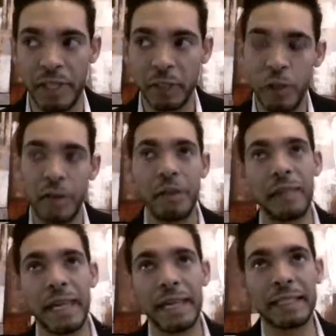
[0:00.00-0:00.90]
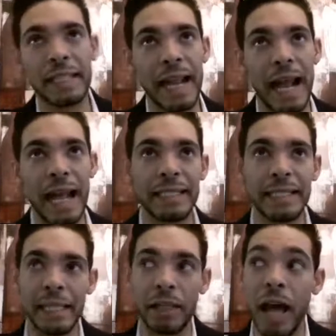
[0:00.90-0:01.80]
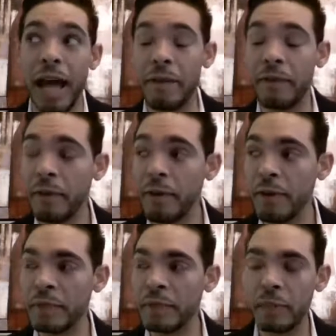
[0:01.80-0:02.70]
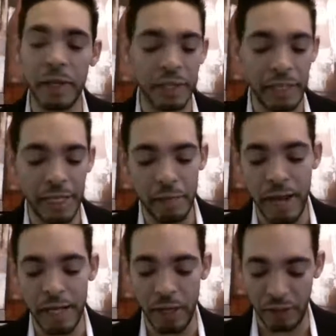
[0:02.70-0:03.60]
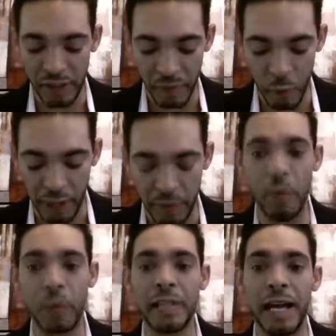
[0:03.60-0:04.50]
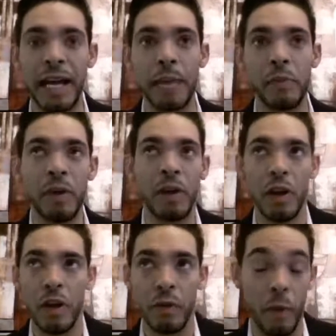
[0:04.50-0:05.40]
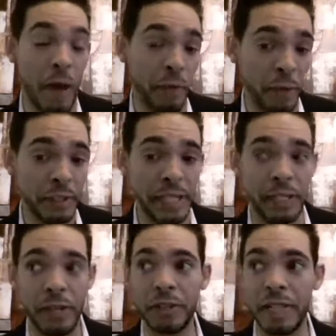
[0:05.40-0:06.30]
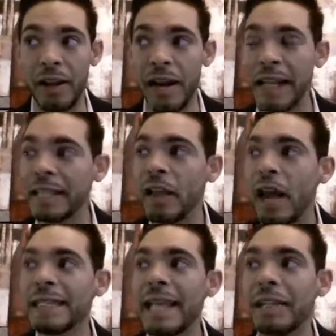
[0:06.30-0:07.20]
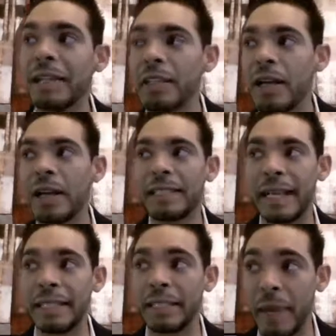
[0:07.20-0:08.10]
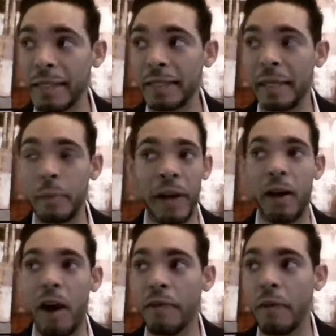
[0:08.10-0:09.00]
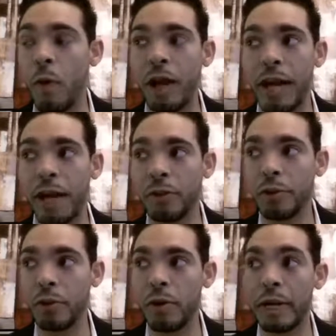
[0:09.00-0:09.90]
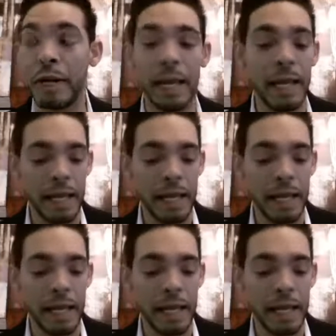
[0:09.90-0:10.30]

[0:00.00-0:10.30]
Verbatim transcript: Because one of the things that I see a lot in firms, especially in my years, I've been working full time for about 13 years now, and I see a lot of talented architects basically break off and walk out the door.